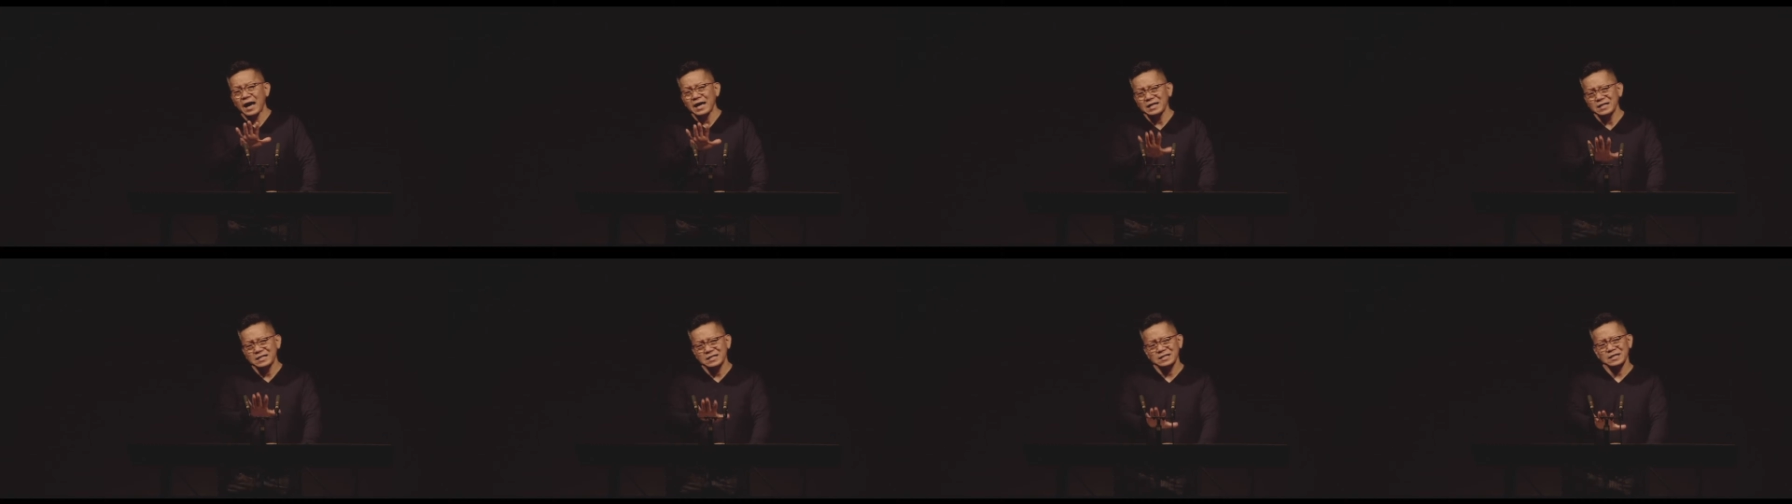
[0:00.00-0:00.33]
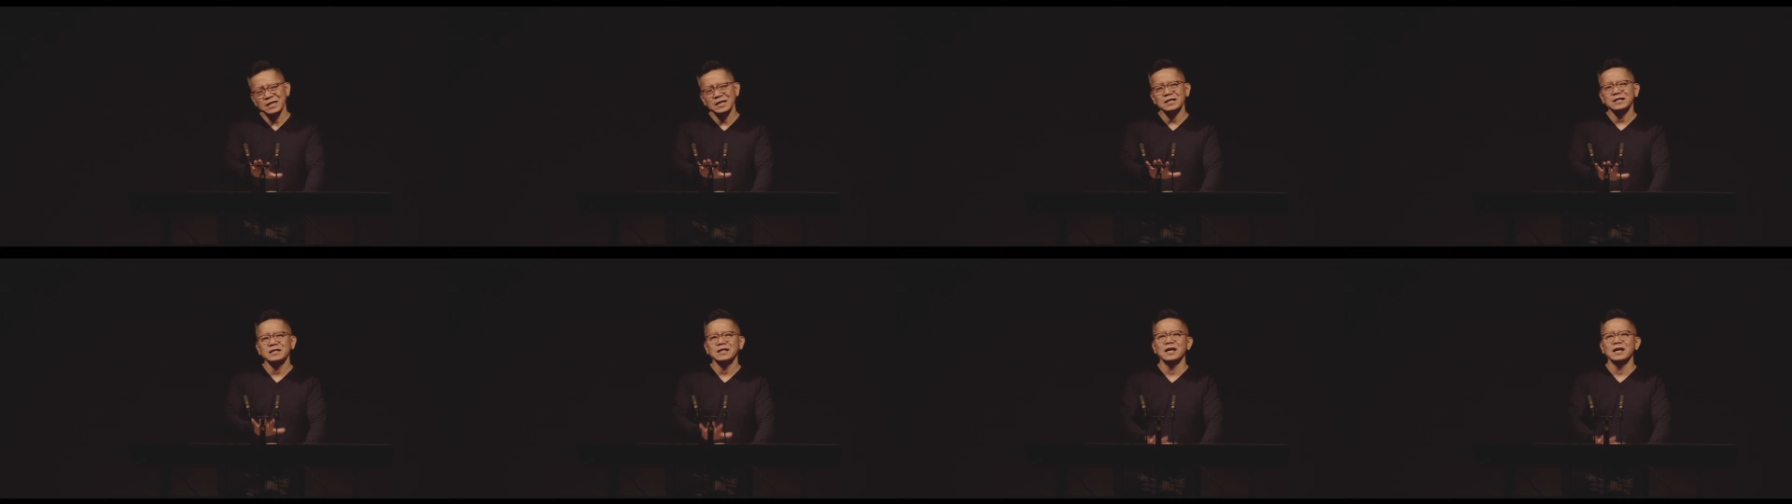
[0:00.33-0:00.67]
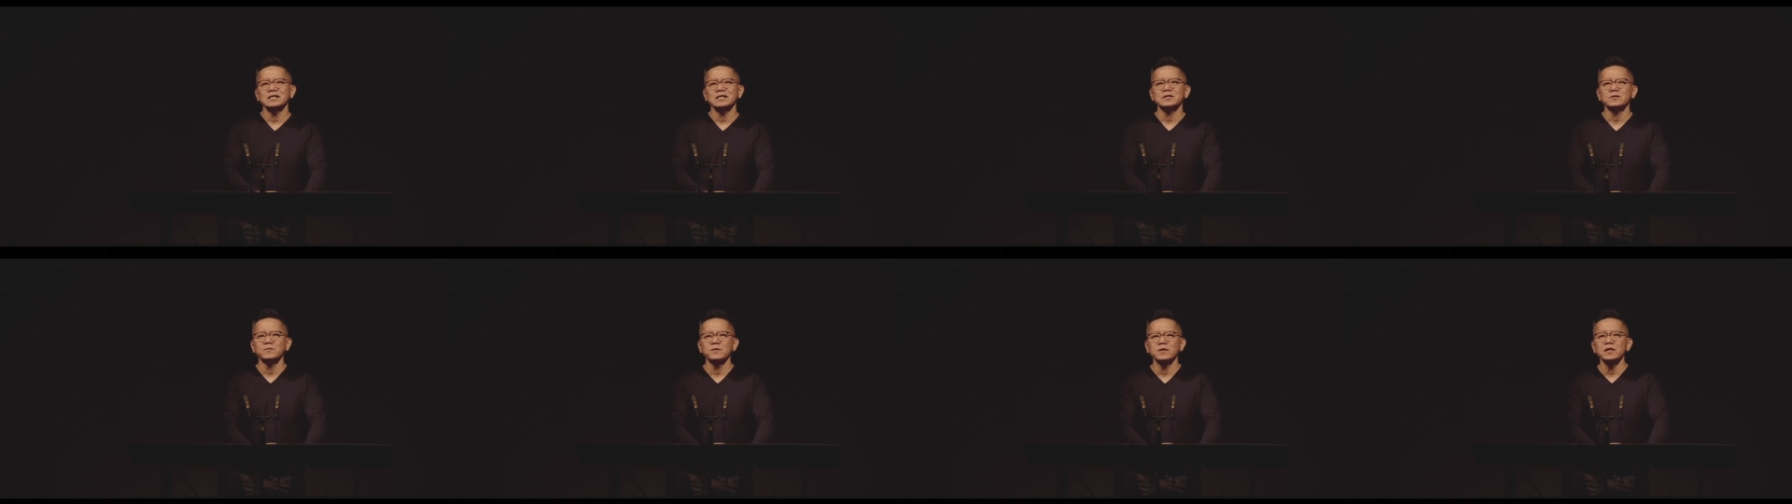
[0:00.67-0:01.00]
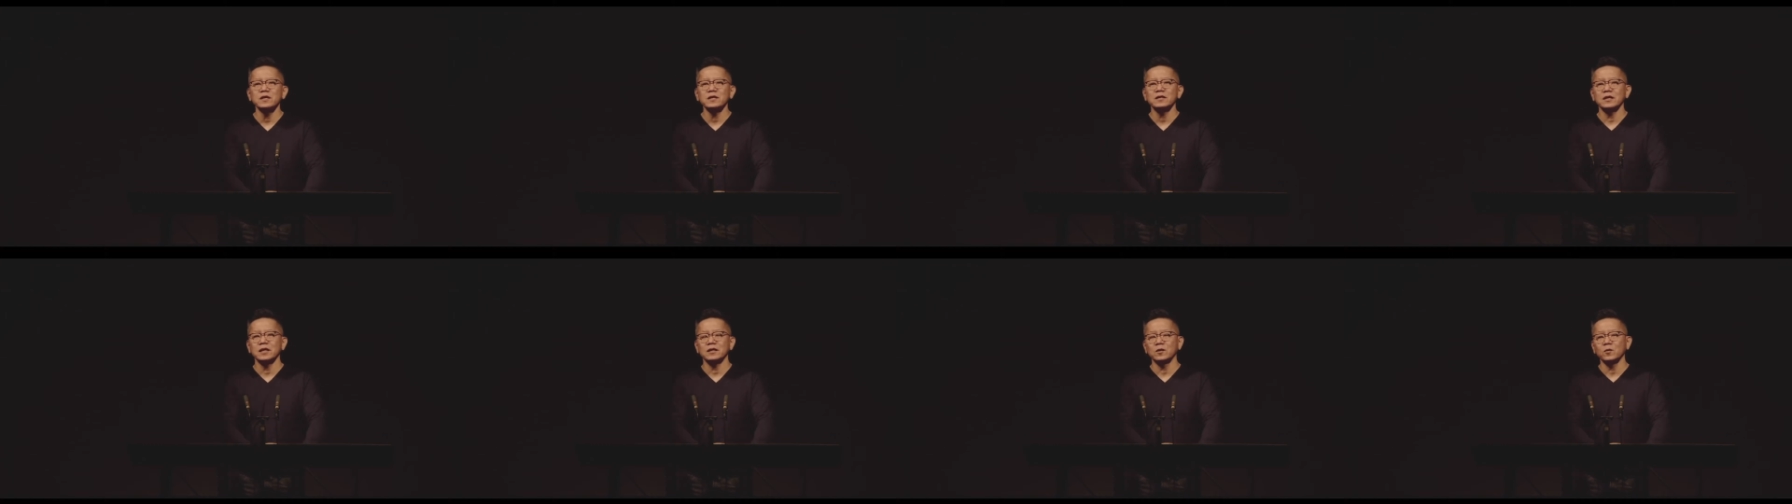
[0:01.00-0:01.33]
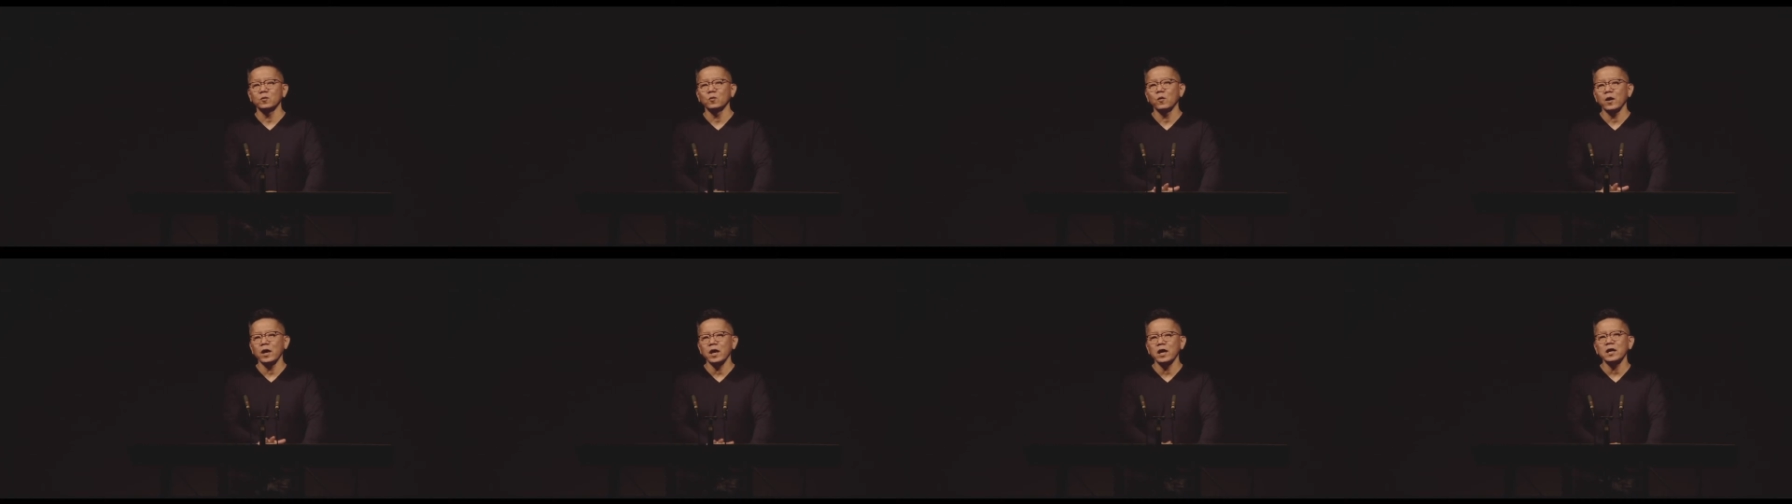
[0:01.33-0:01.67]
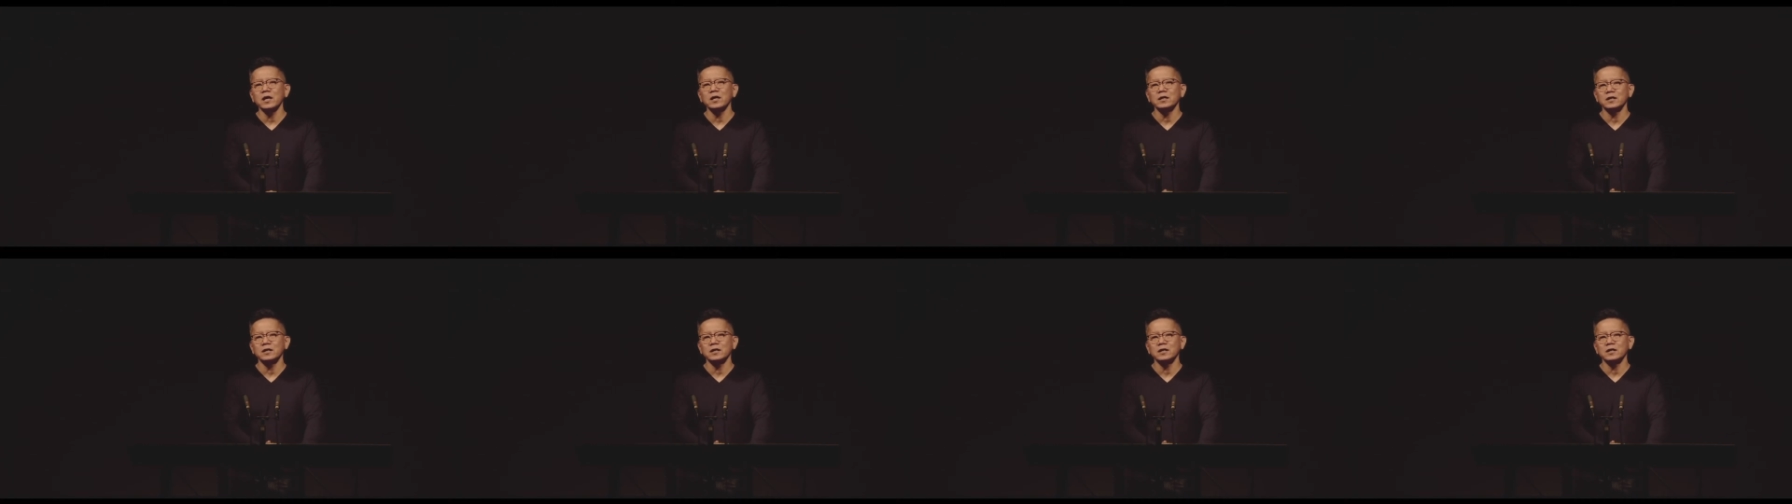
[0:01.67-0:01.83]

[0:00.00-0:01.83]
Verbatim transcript: said last week that the way